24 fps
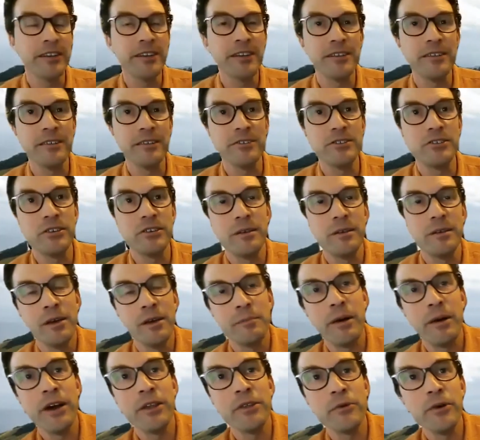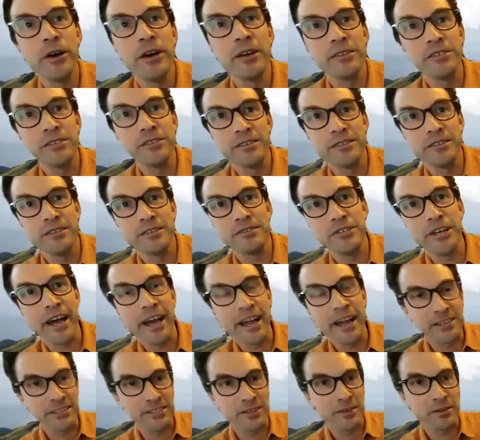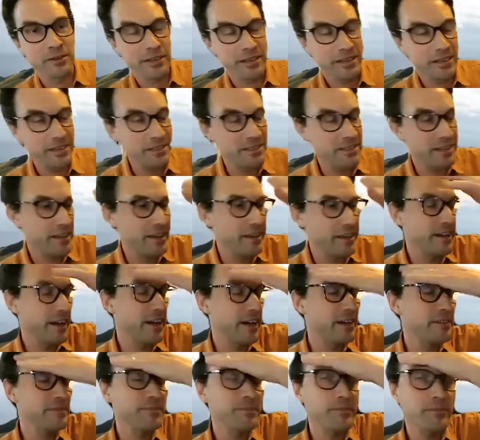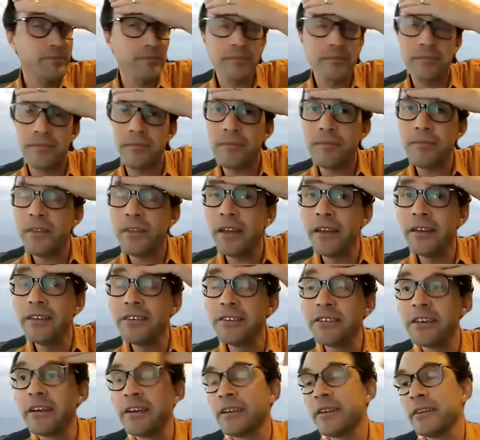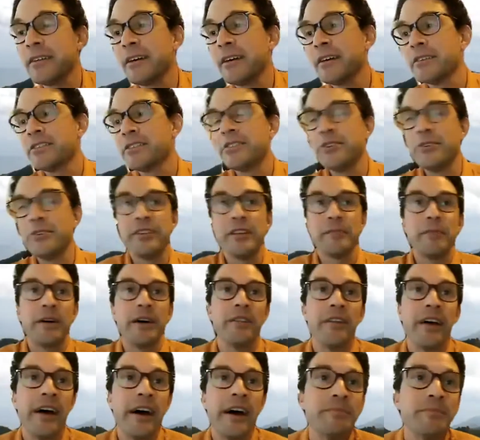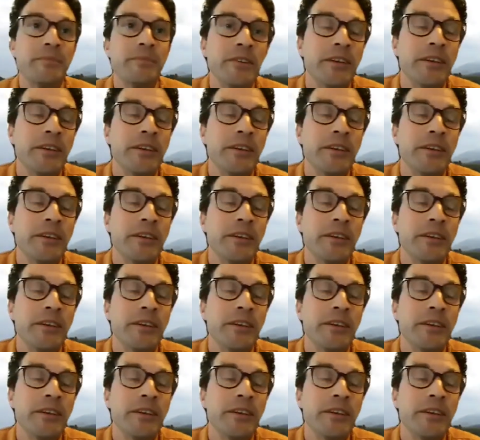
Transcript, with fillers: And by the way, Jack is a he's a uh, he's a, a, student in my lab.